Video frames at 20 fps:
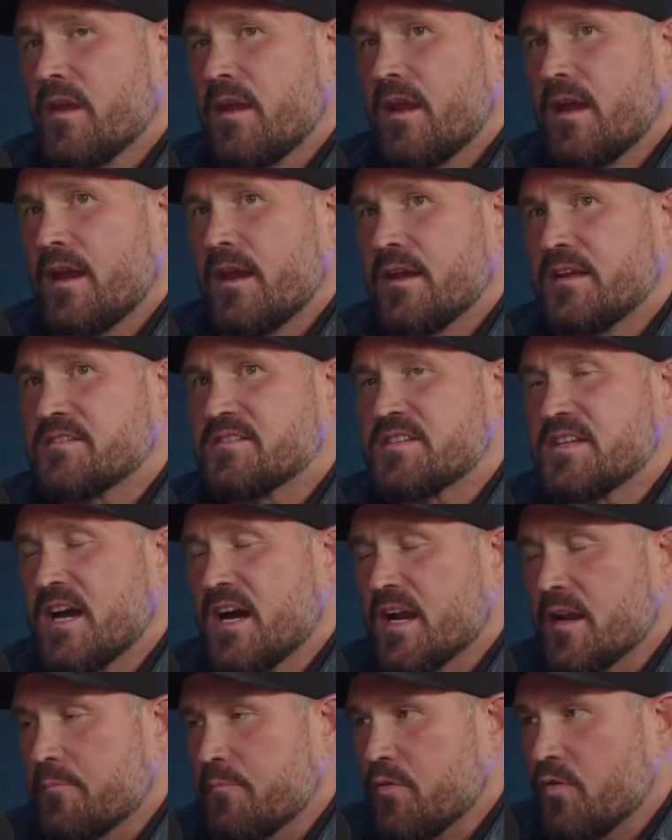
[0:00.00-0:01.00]
and it's
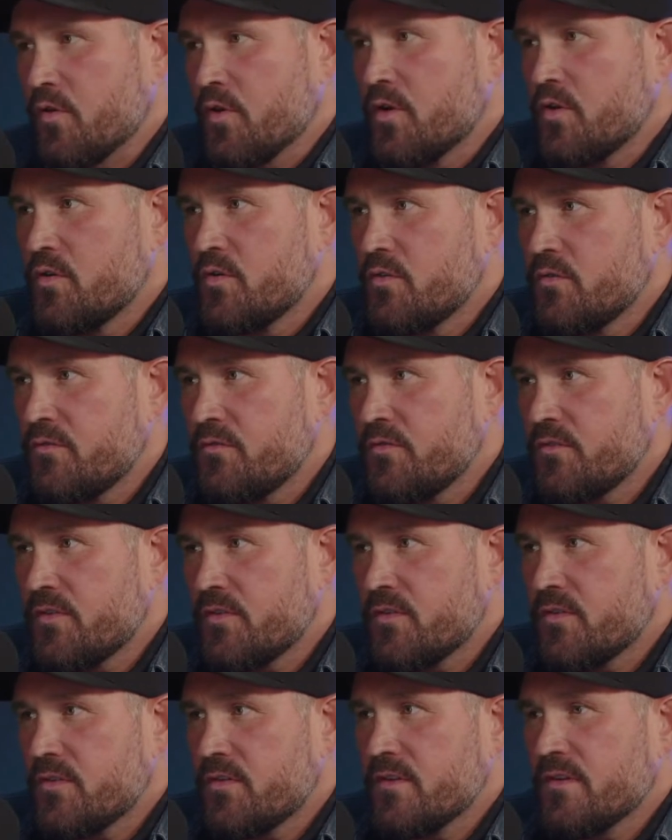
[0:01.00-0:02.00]
not
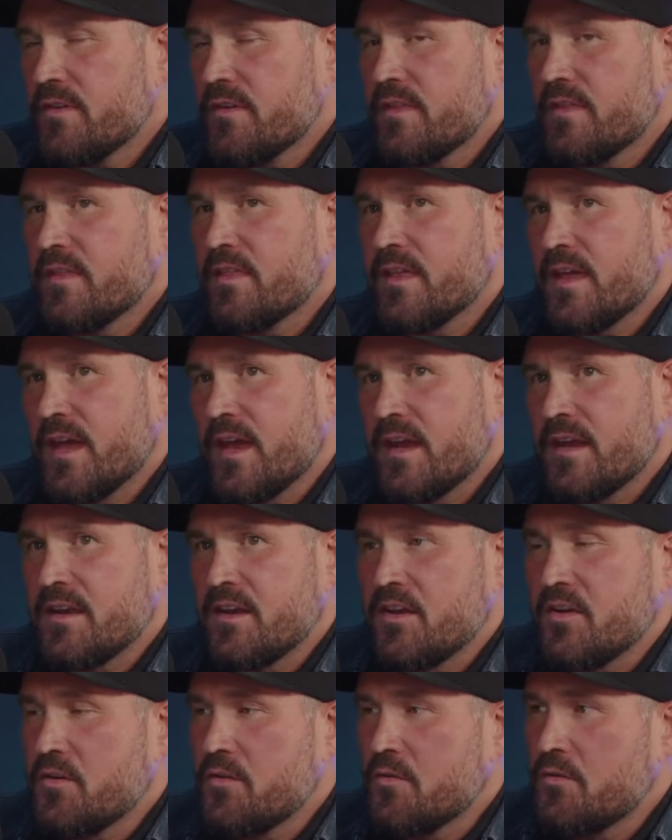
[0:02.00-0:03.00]
approved, then
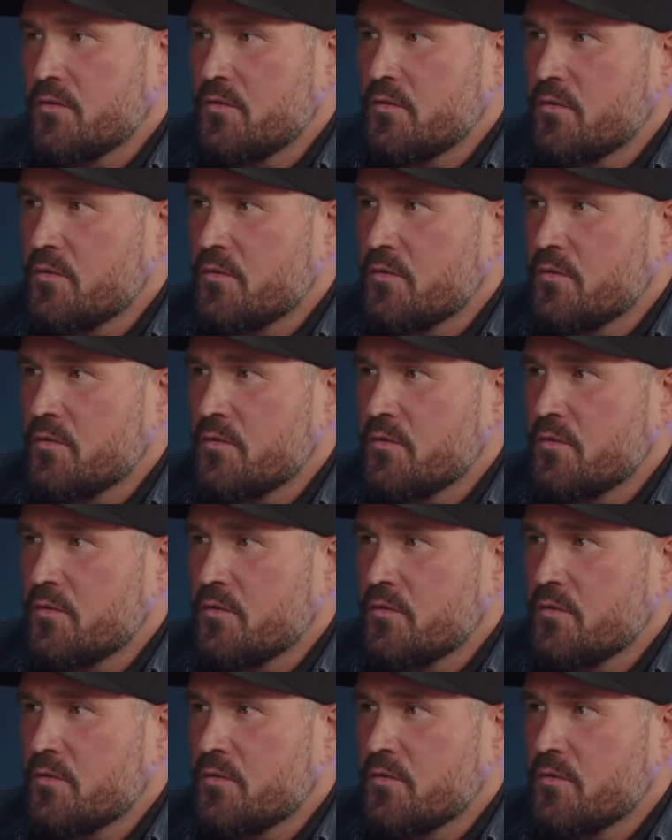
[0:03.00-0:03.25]
you're